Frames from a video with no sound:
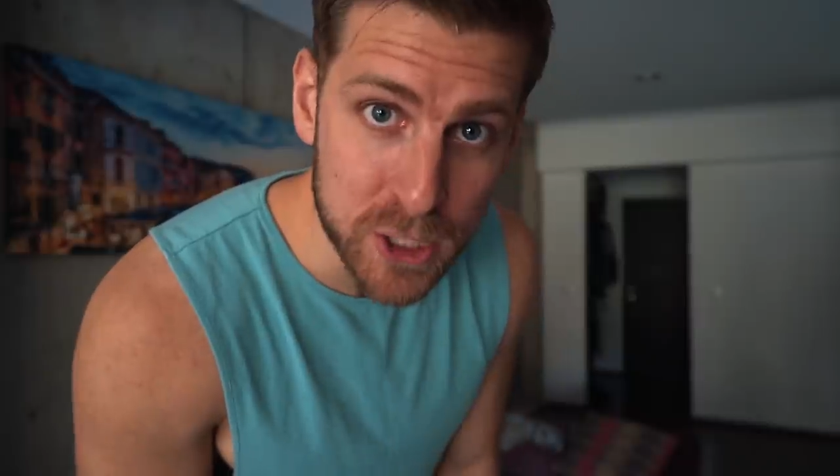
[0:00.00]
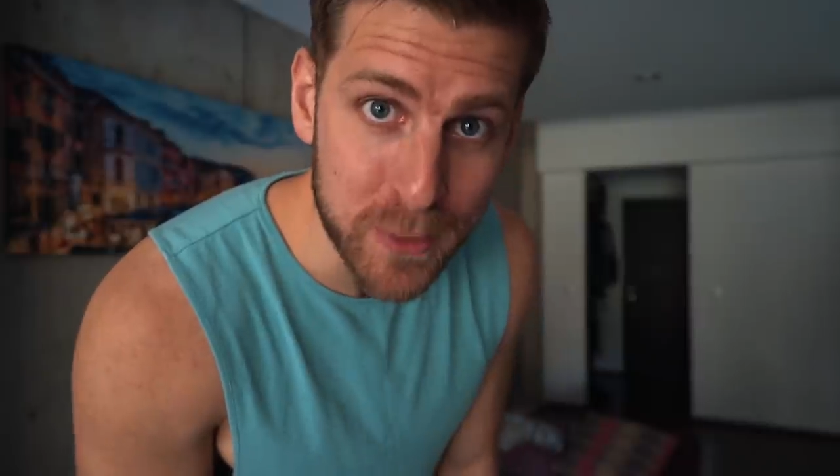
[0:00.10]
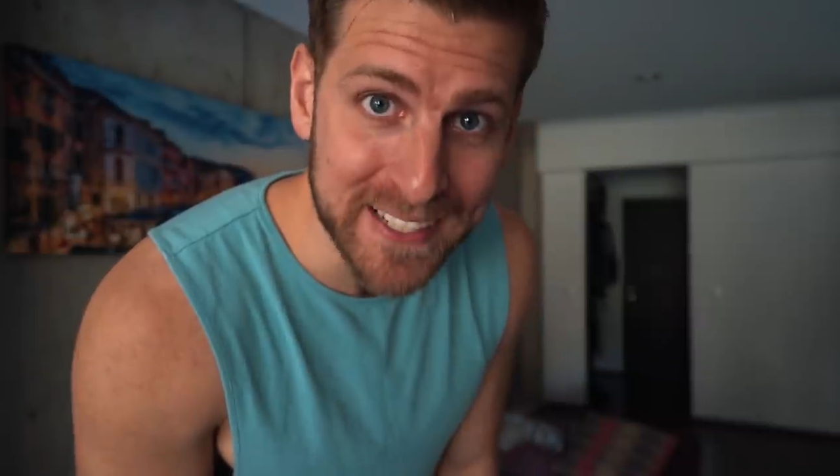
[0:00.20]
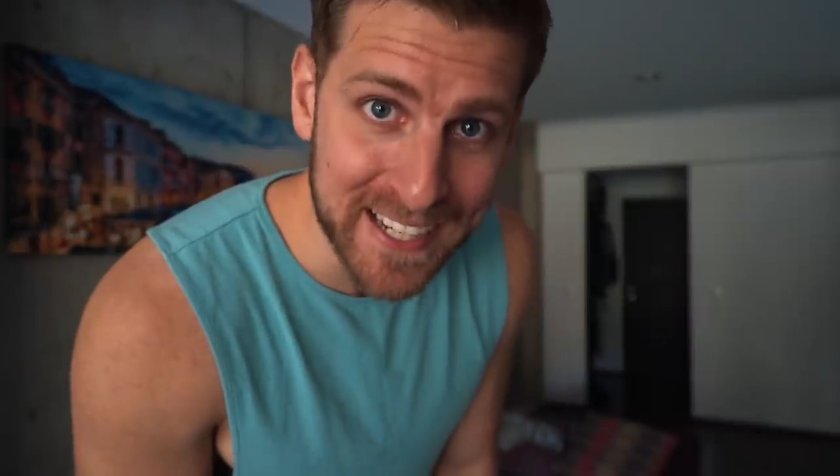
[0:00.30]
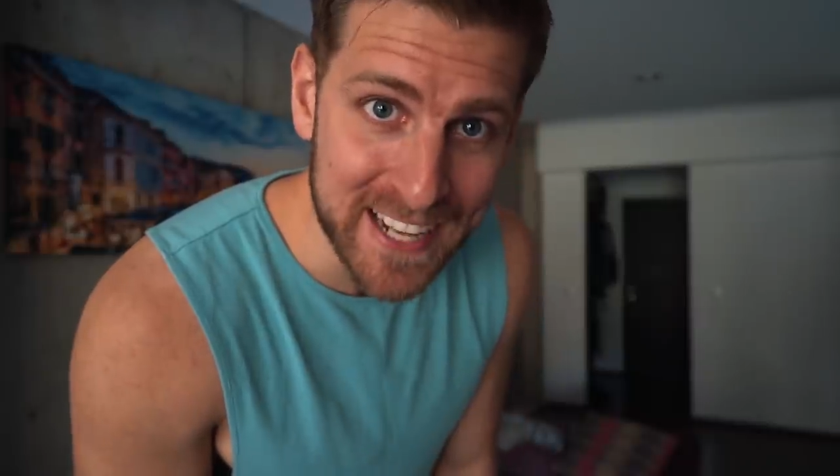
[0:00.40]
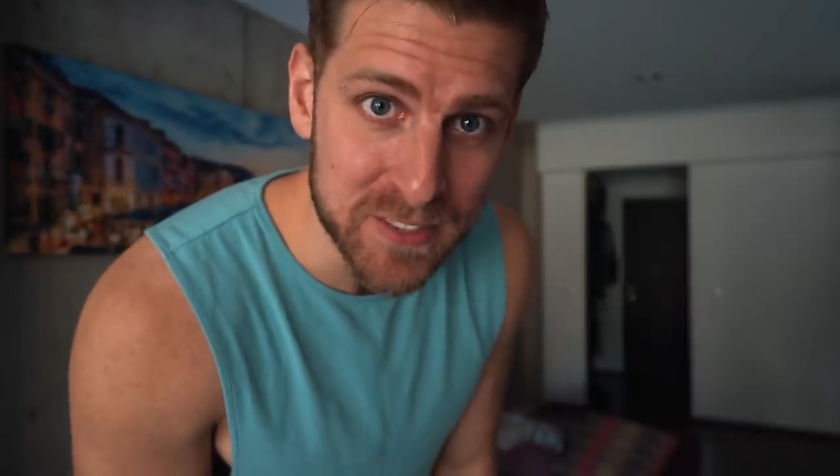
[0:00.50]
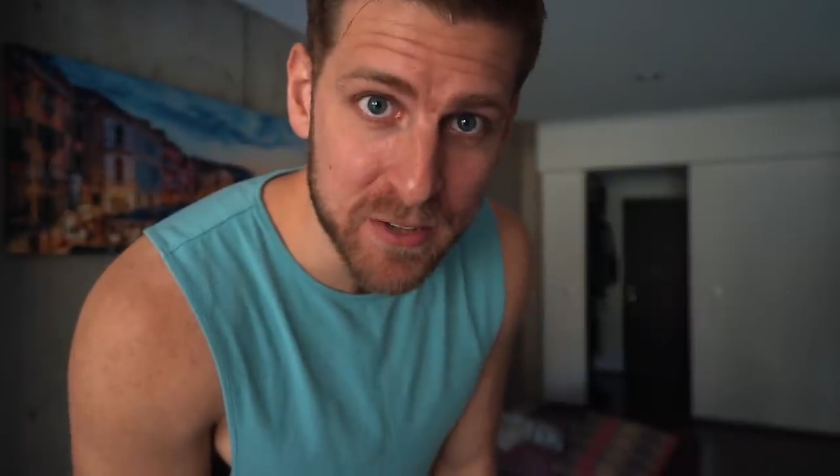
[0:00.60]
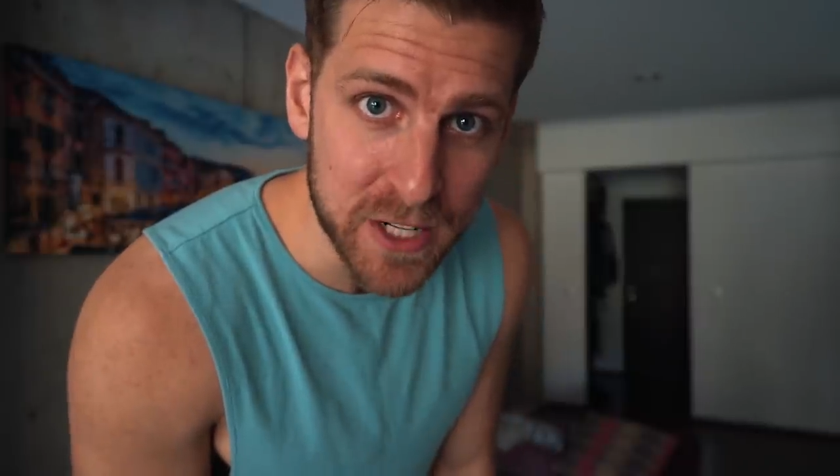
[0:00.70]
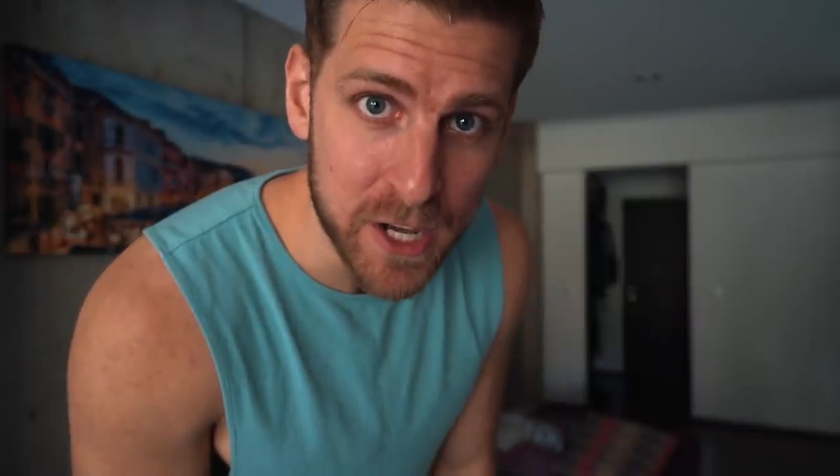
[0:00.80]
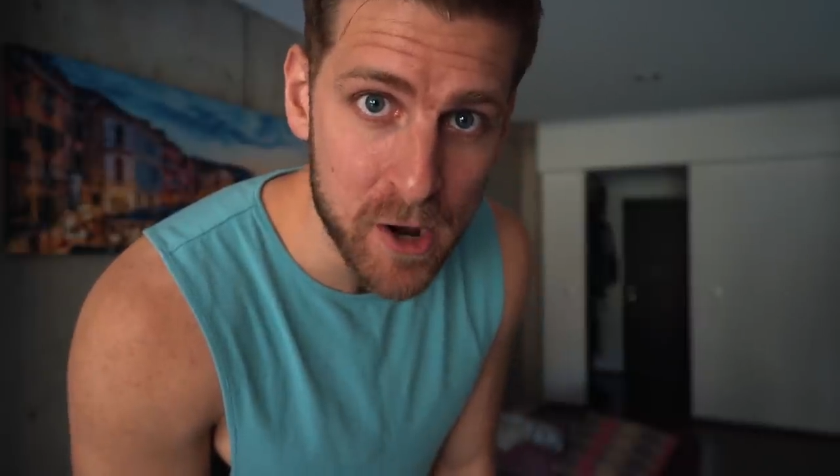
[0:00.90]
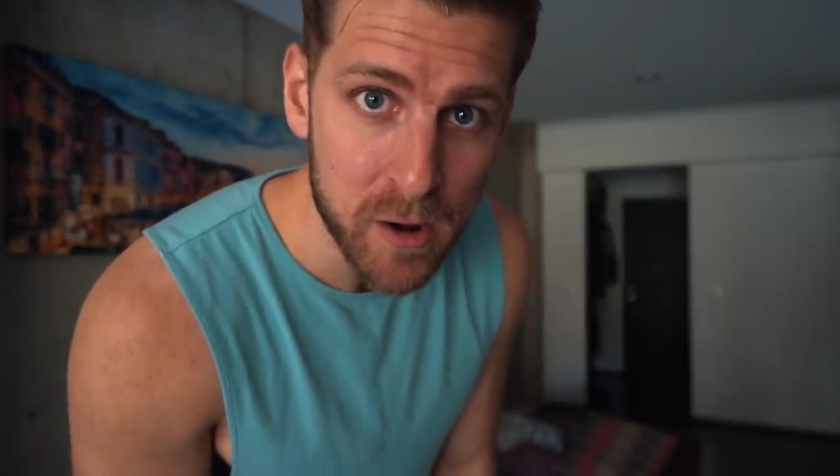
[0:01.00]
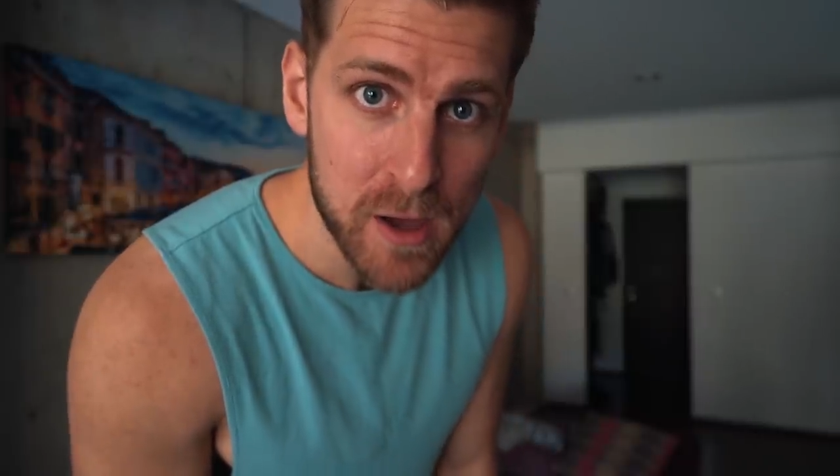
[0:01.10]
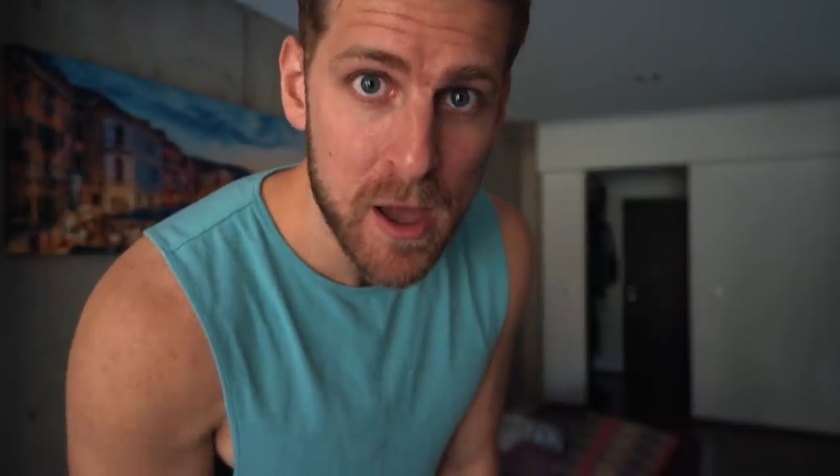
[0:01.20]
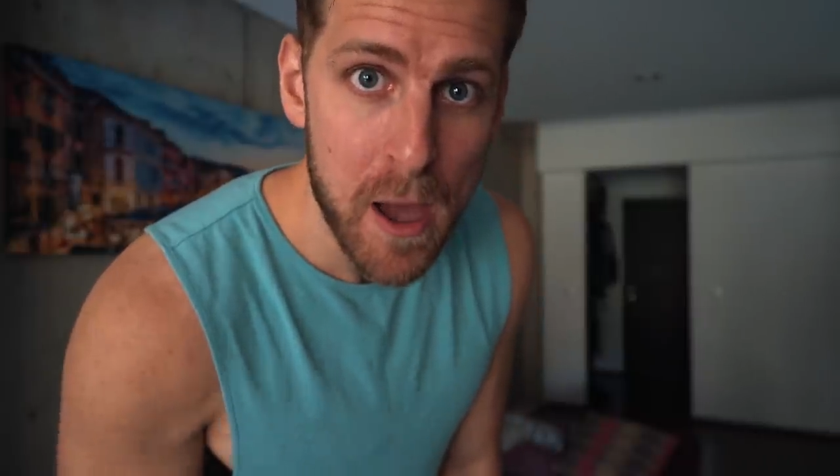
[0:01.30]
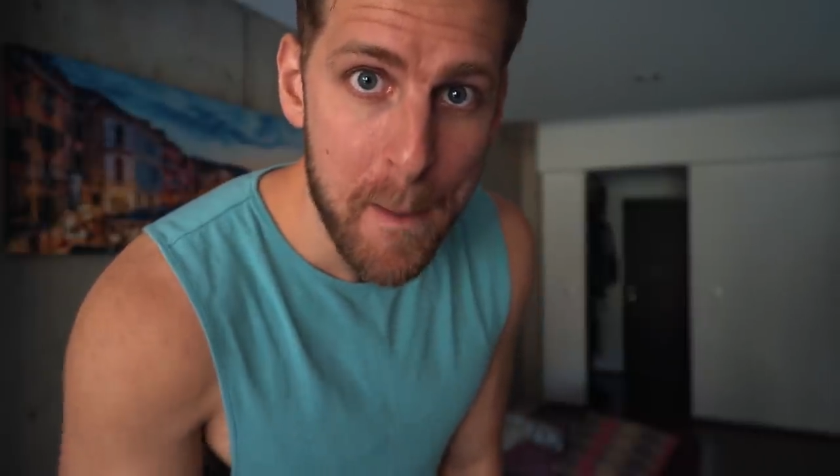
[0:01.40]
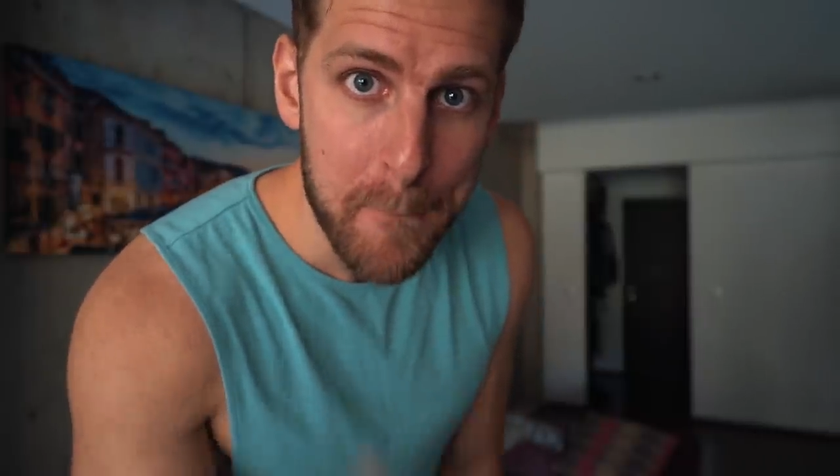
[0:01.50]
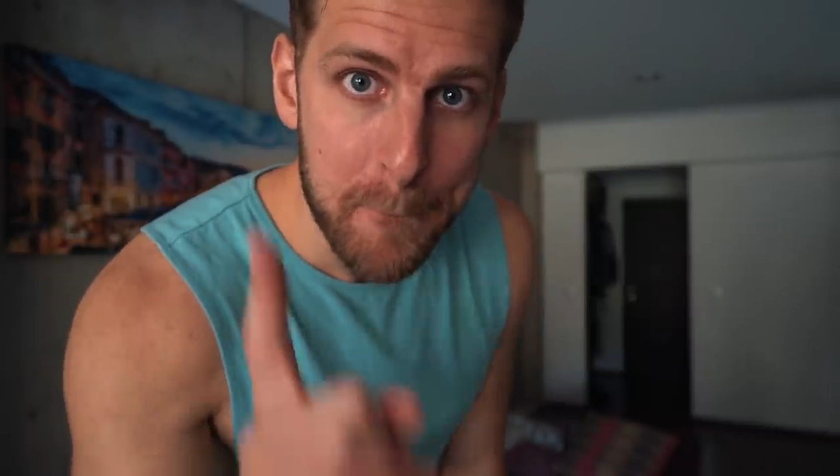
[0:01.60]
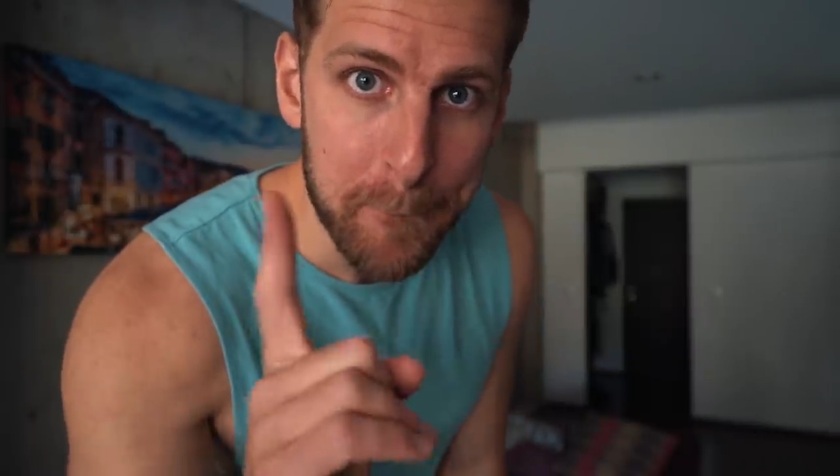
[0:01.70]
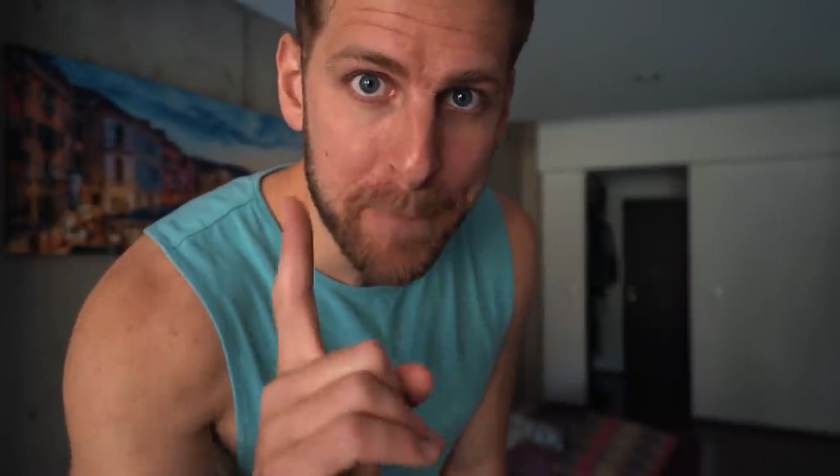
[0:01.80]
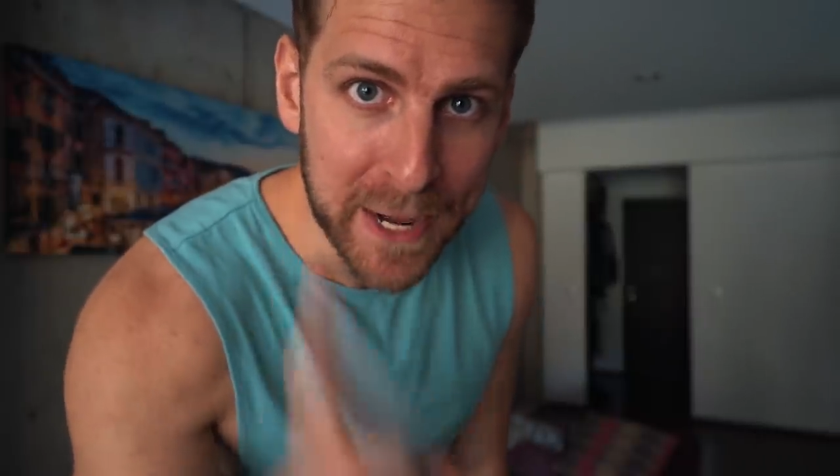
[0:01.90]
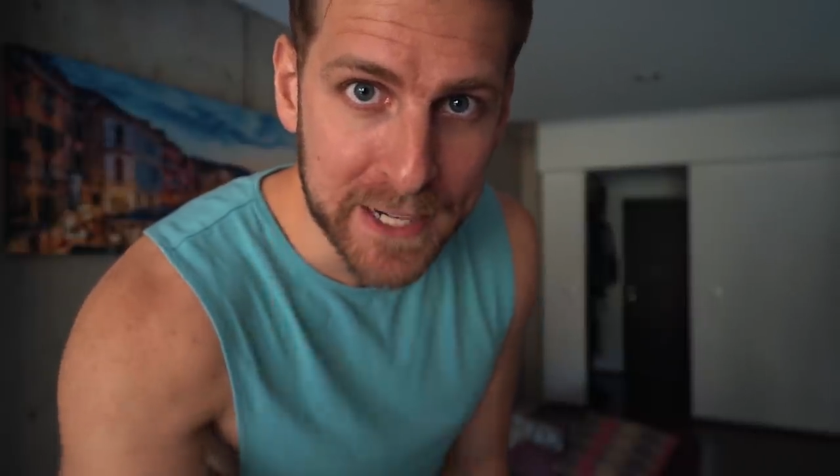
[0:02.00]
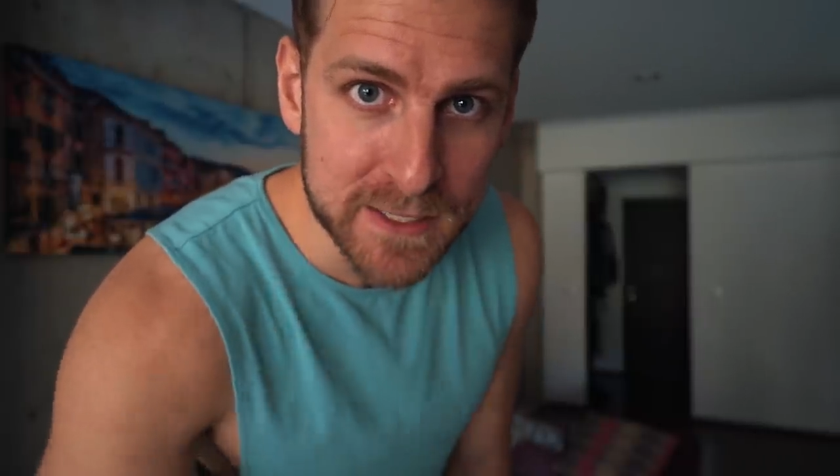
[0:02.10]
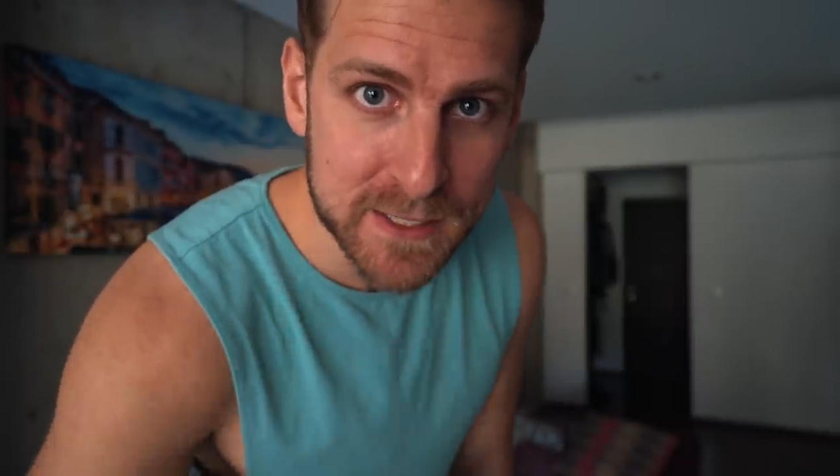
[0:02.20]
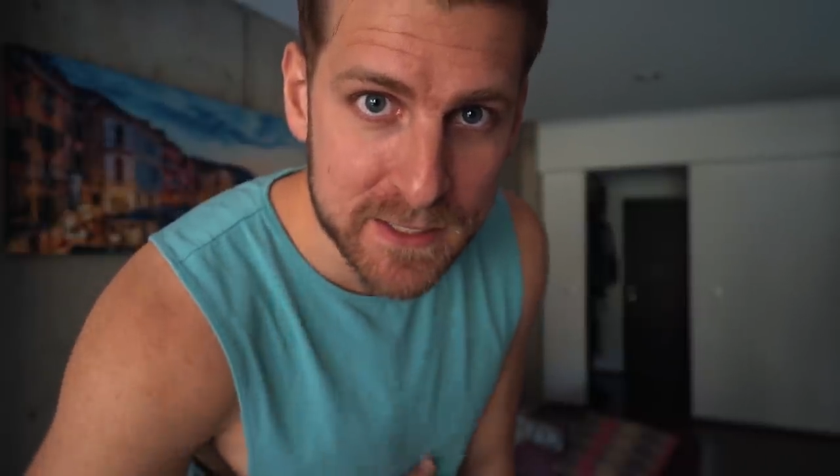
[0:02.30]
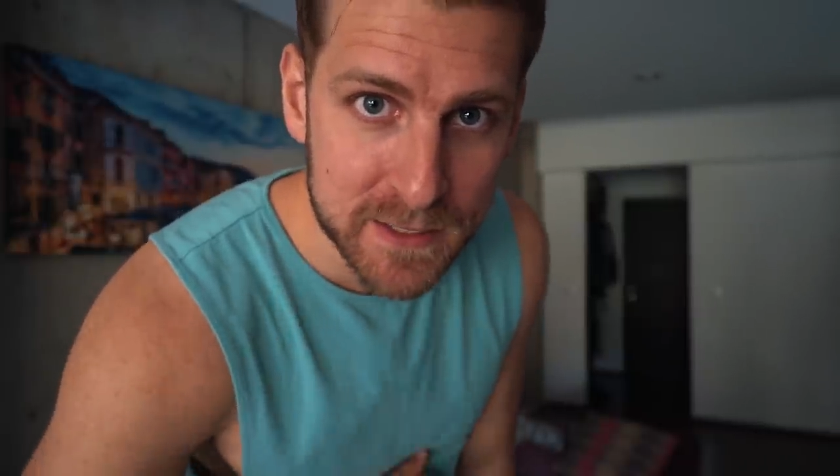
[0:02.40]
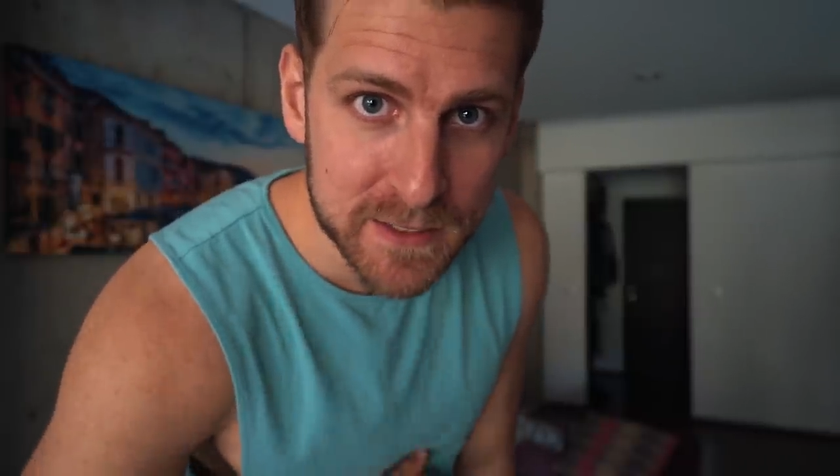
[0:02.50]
to you in the next video. Peace.